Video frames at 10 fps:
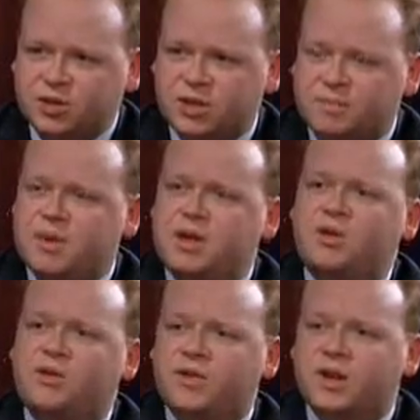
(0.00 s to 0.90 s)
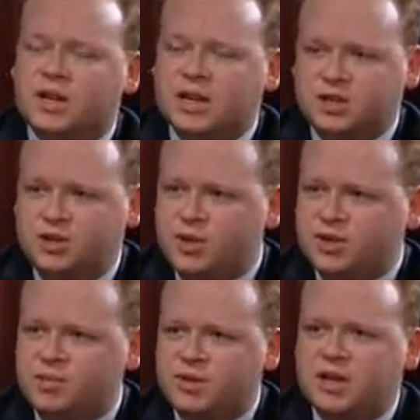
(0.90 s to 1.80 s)
assault ship in Norfolk, is
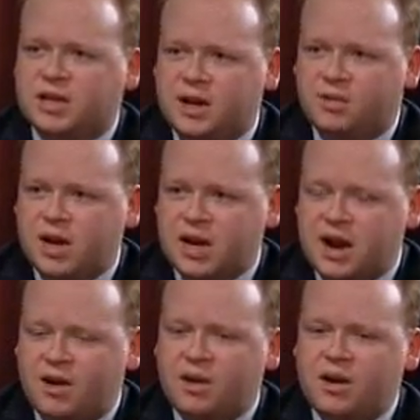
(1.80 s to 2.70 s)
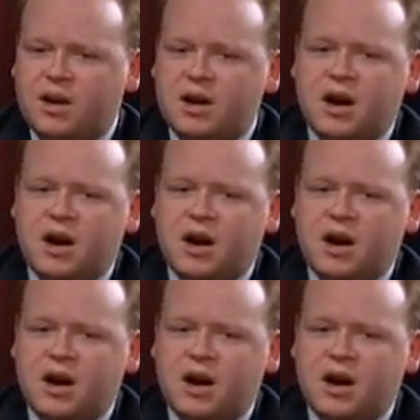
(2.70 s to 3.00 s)
doing something like that right now.